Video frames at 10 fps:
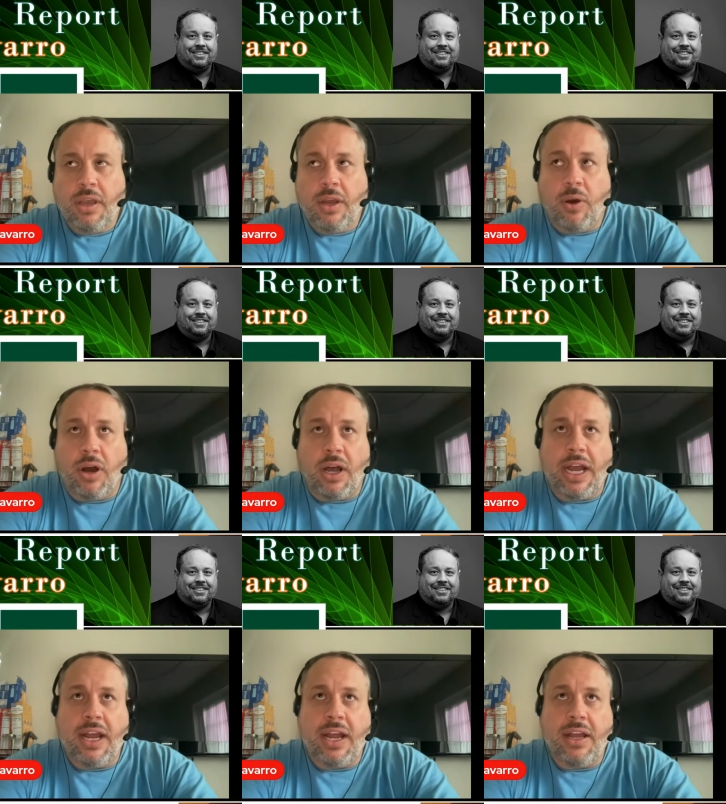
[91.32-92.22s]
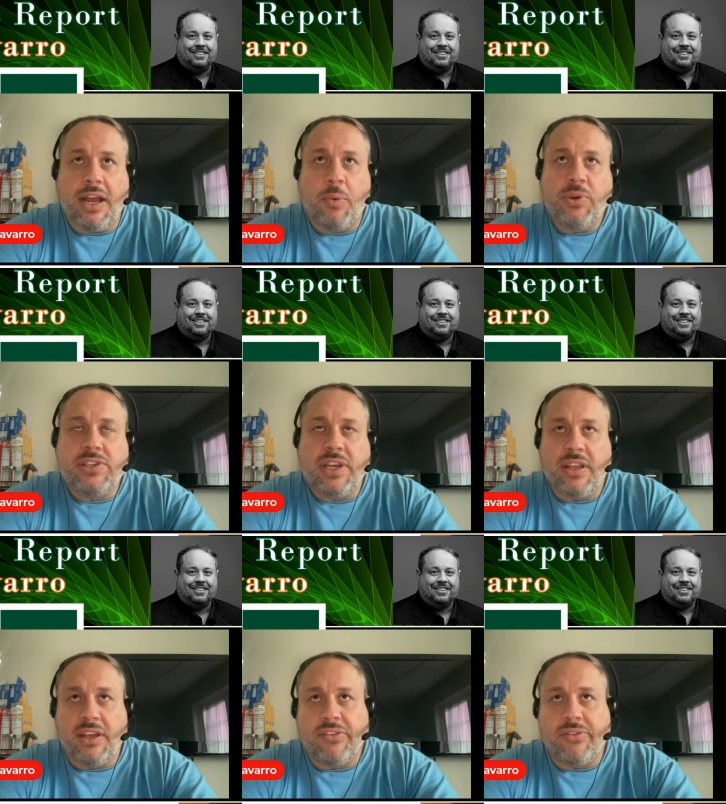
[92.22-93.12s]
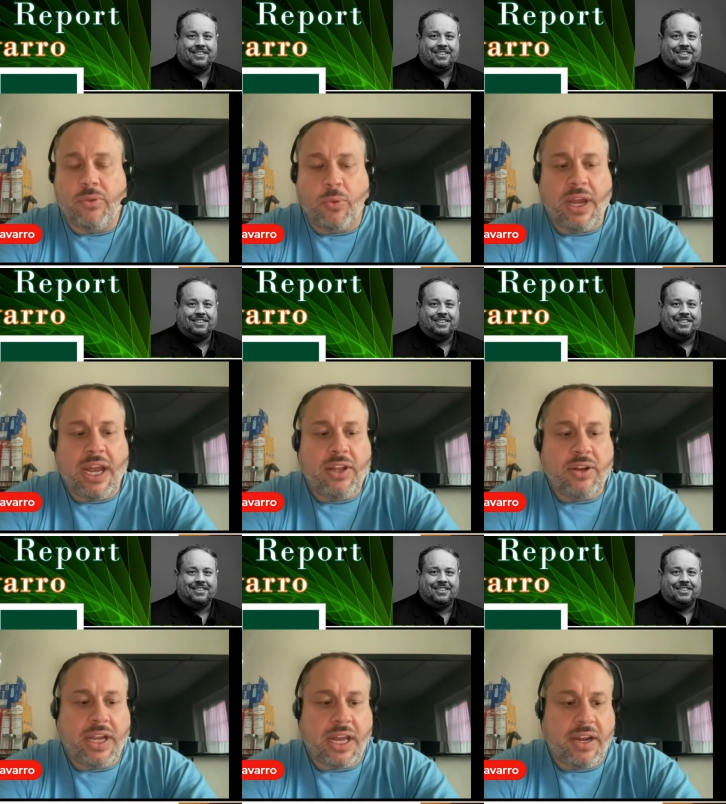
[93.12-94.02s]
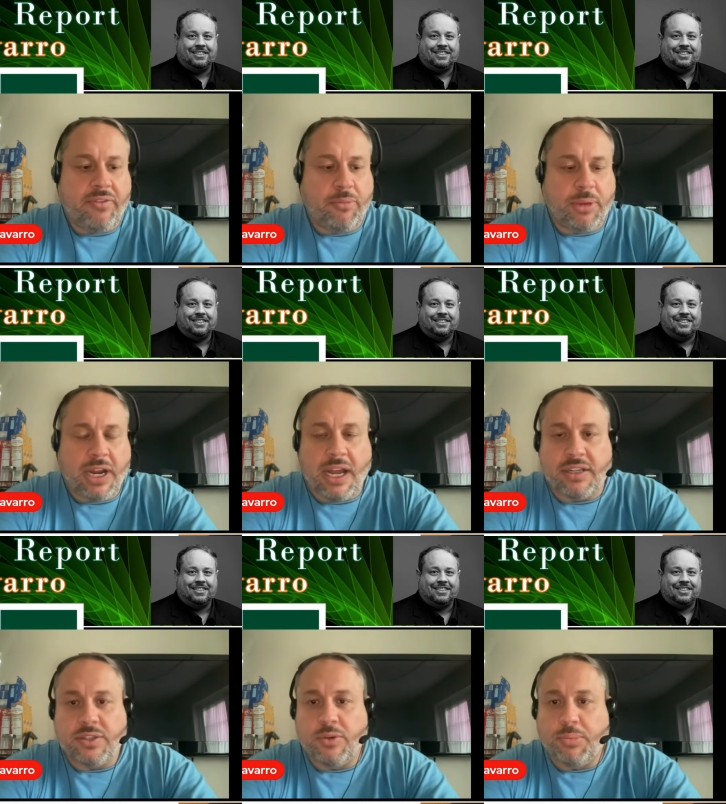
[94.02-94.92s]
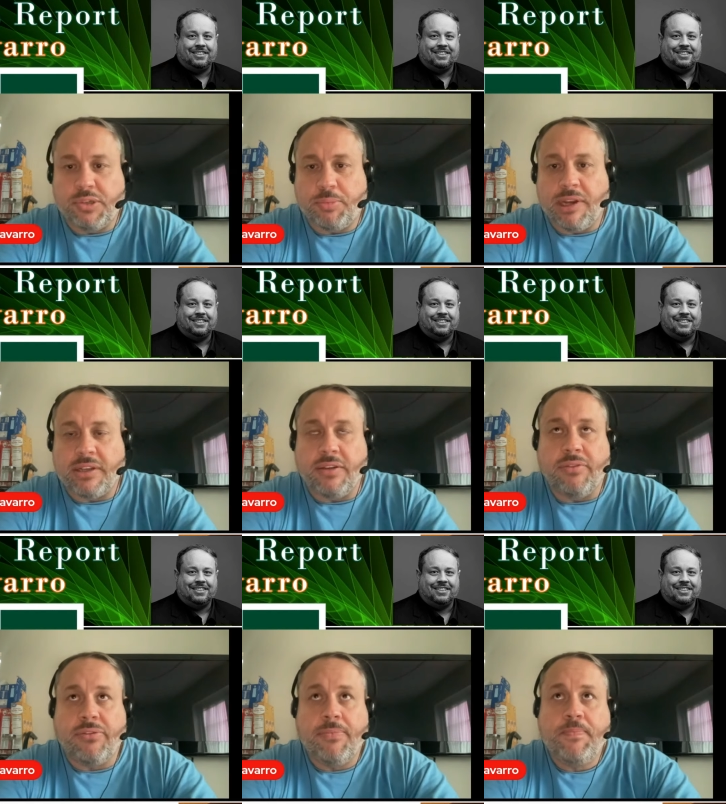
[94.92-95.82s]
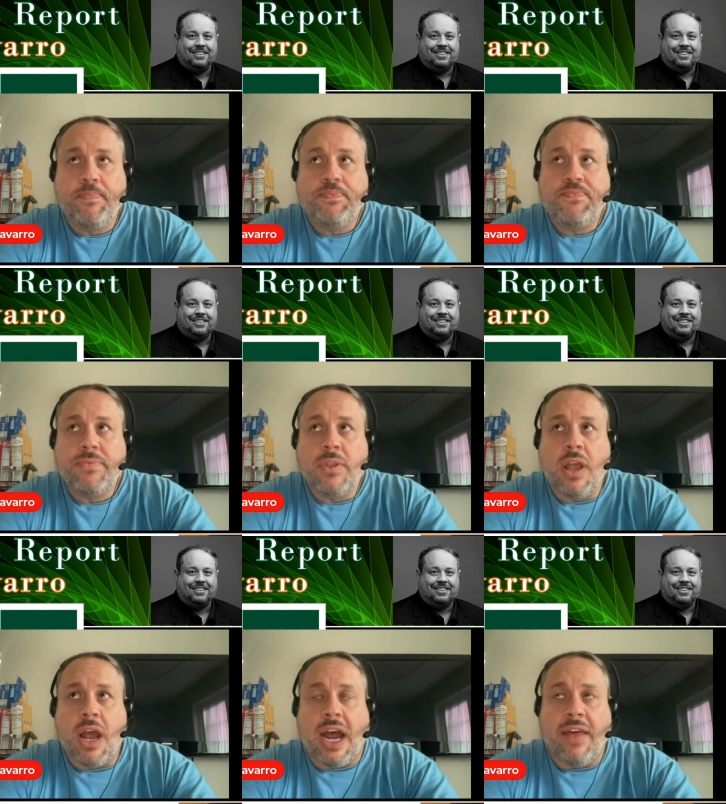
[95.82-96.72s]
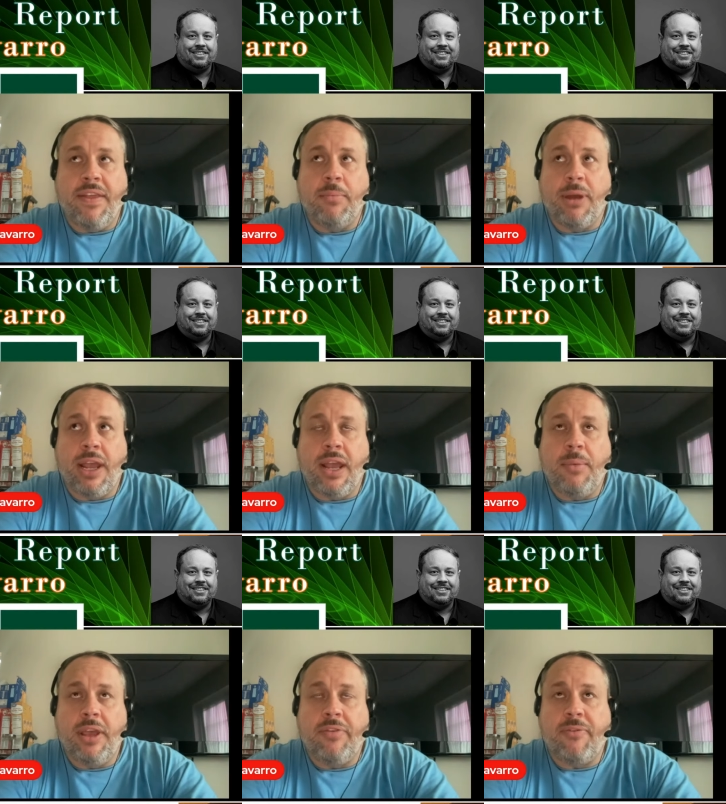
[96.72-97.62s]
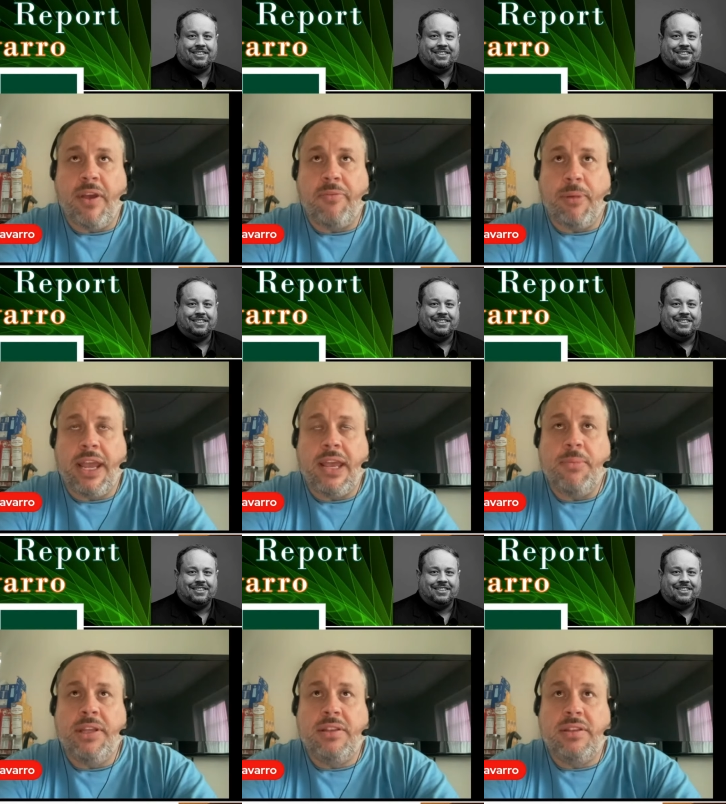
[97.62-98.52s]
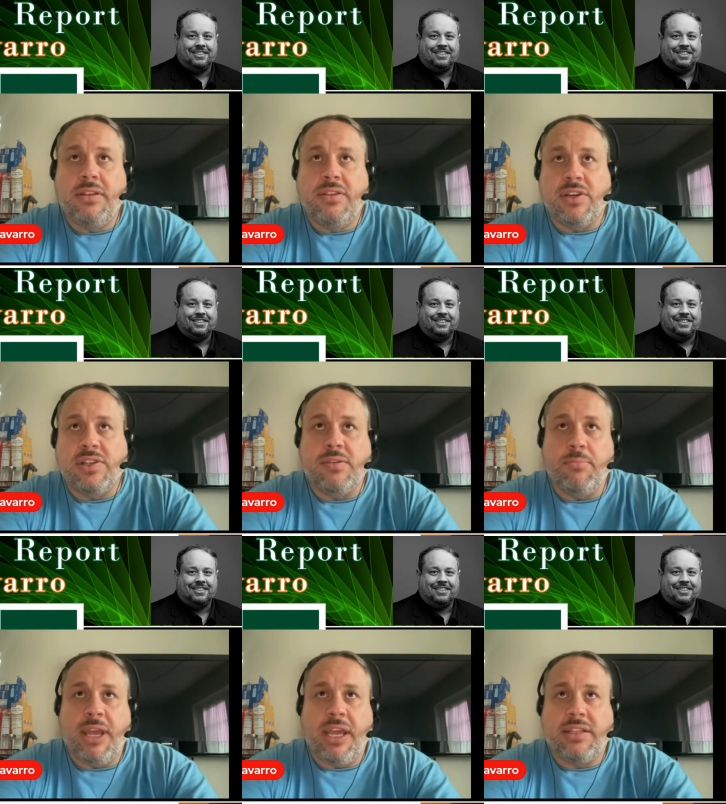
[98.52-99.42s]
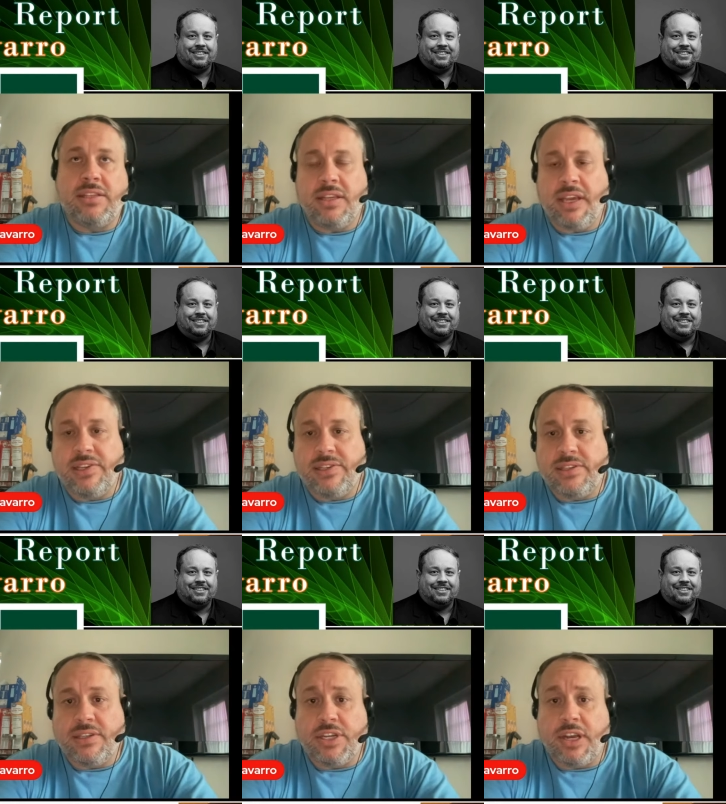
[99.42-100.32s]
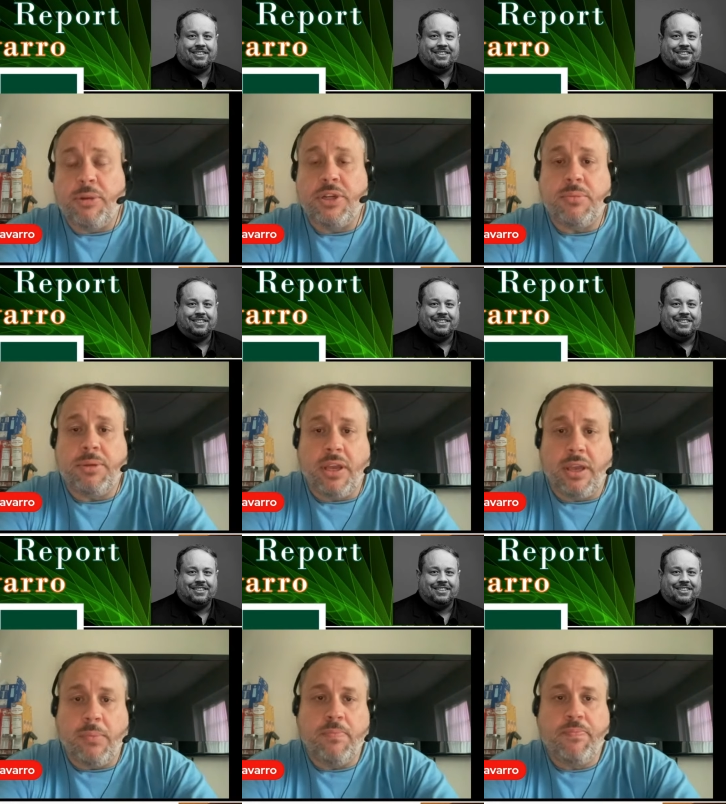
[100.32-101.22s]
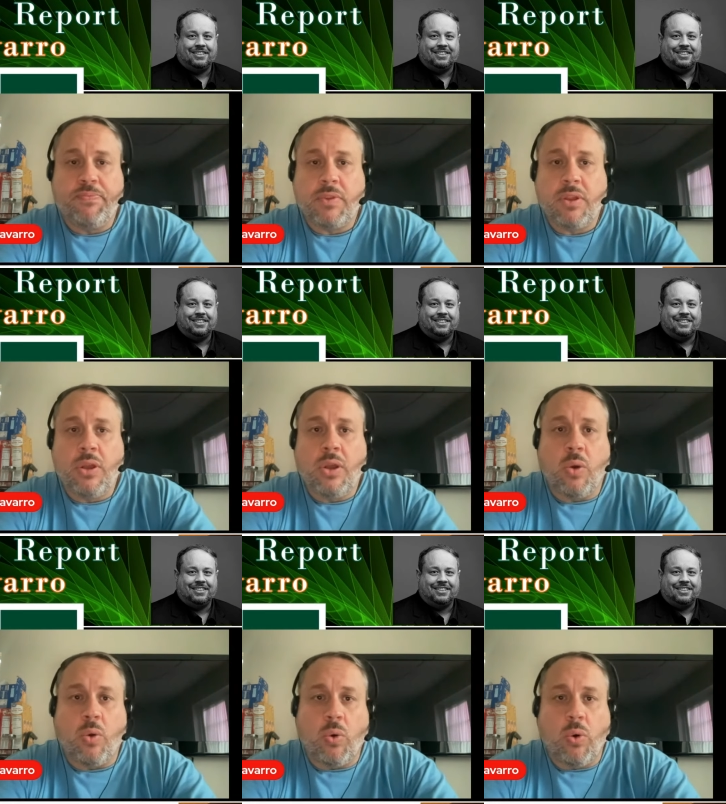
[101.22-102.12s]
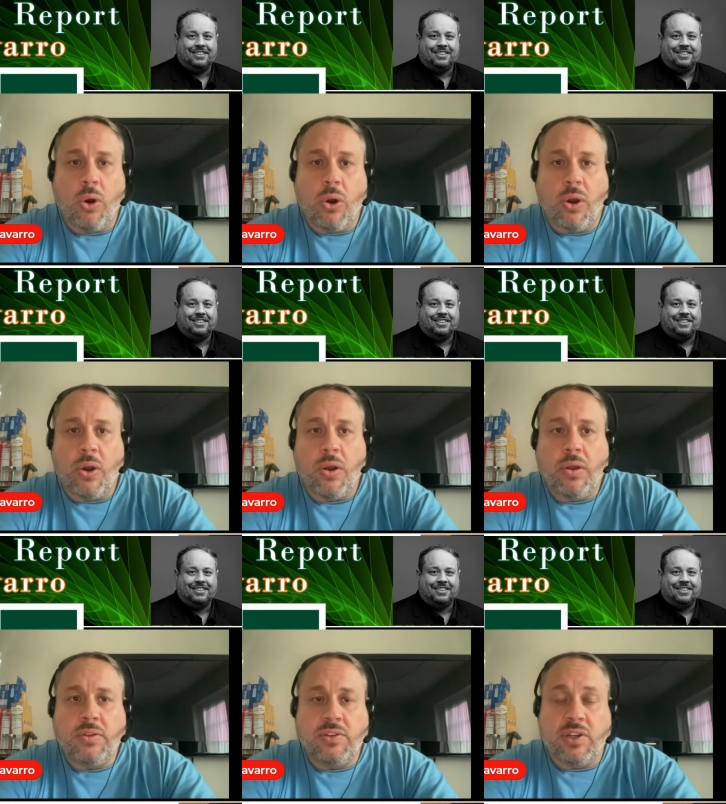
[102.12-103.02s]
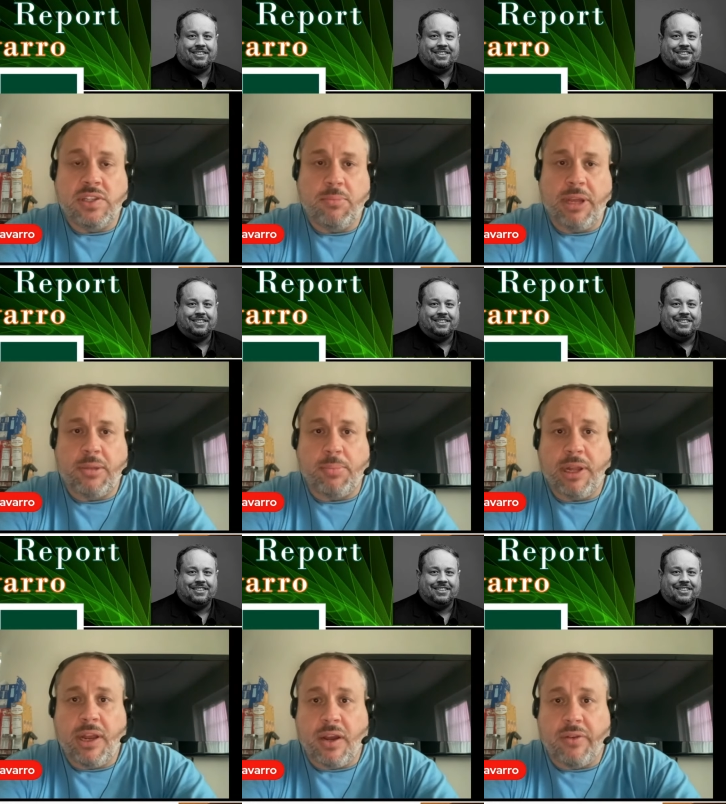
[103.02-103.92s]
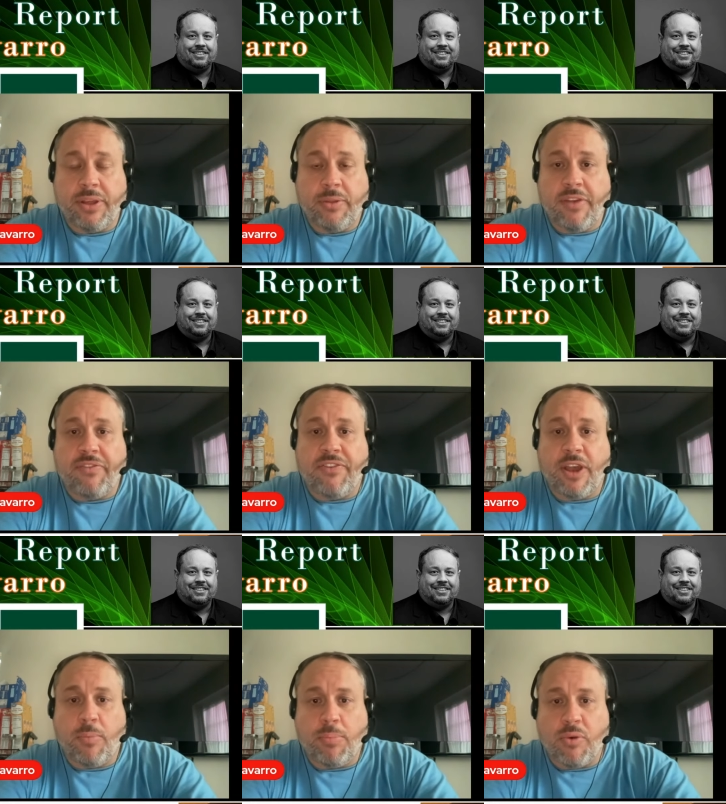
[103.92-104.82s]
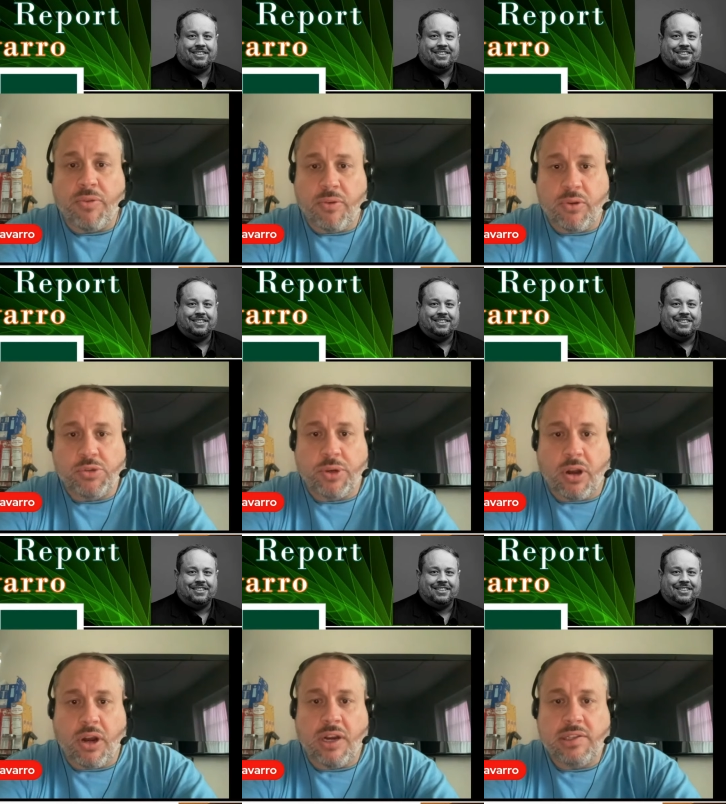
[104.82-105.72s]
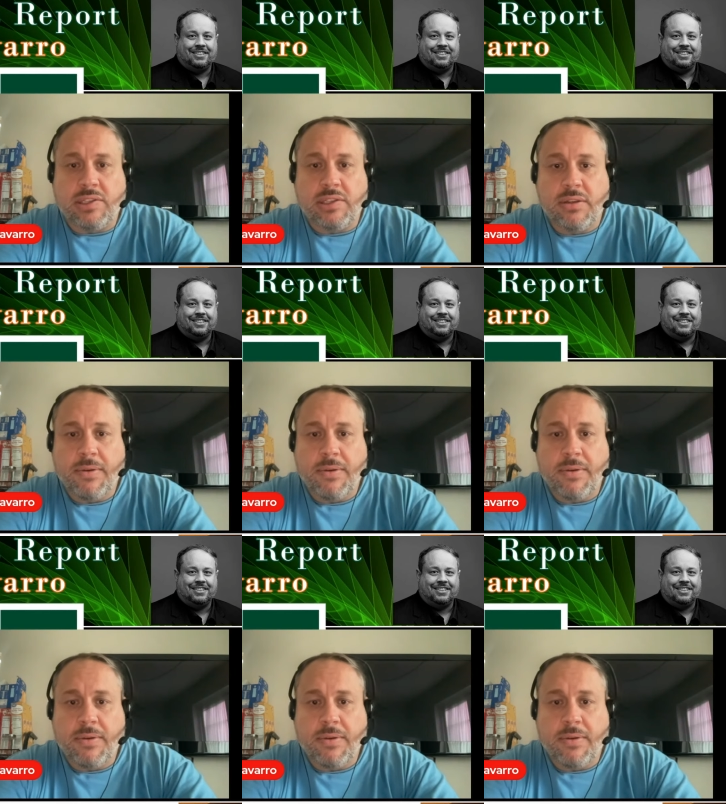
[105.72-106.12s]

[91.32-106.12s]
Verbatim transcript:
Speaker 1: Well, I, I would say this the way I look at it from a national perspective, I think Miami, if, if Miami doesn't make it to the ACC championship game or doesn't make the playoff, they, they fail both of those regards,